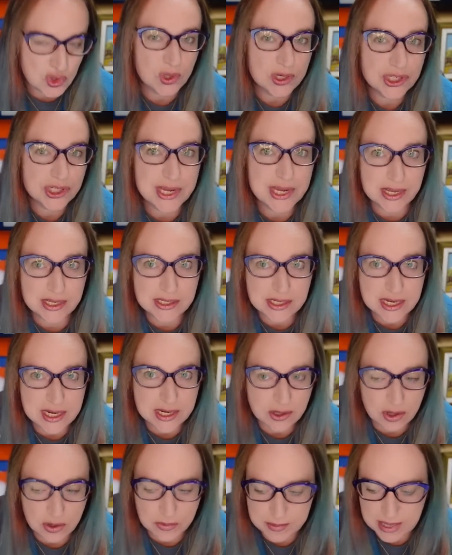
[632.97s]
George the
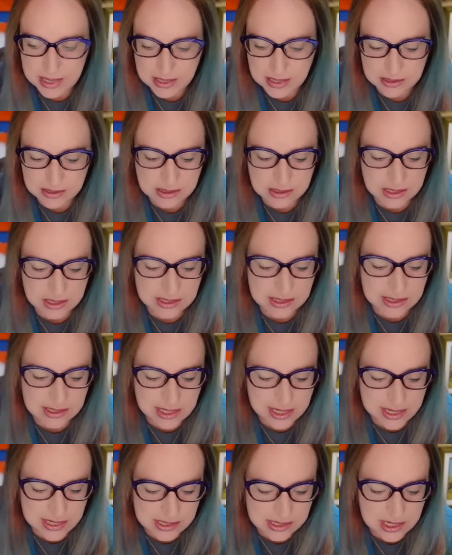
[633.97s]
Antique Nomad's
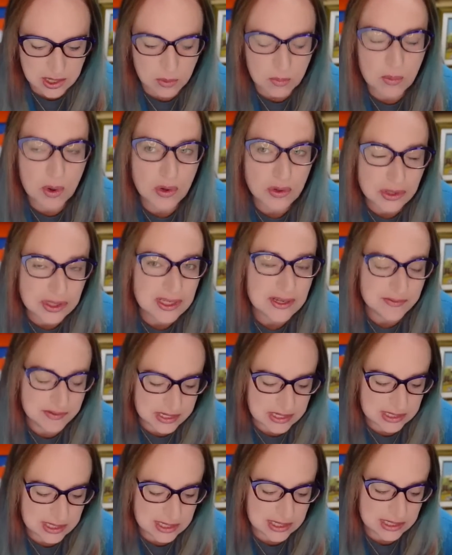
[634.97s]
estate sale. Most
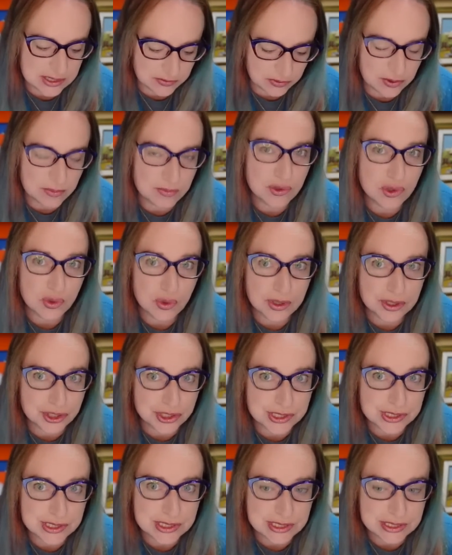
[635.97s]
of this is from
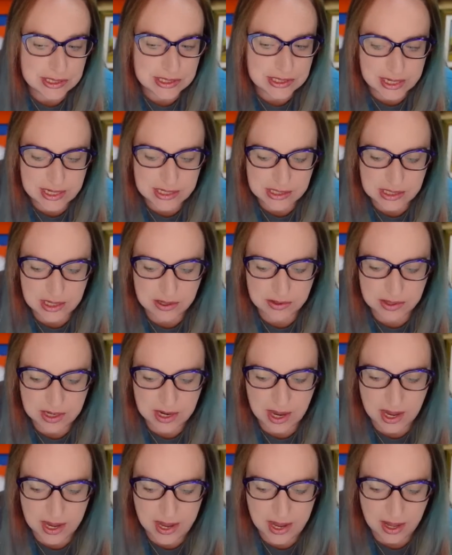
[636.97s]
George's estate sale
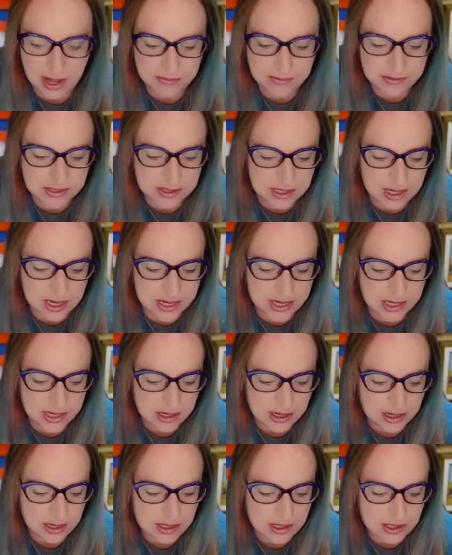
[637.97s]
that I have
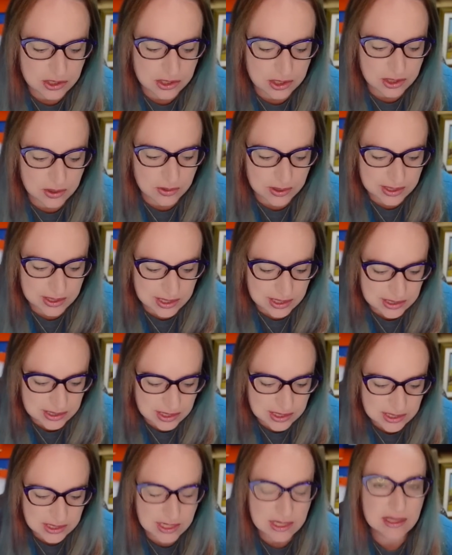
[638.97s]
tonight. So
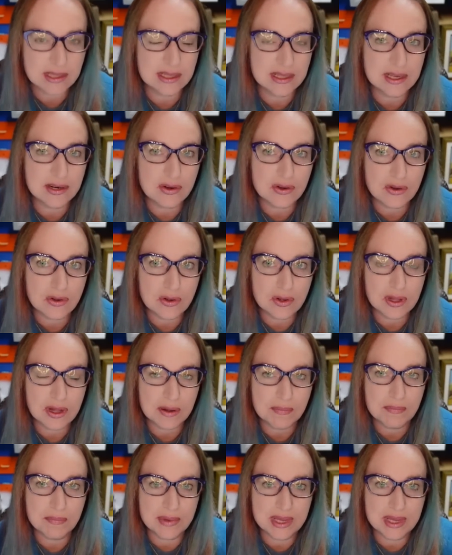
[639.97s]
this is a little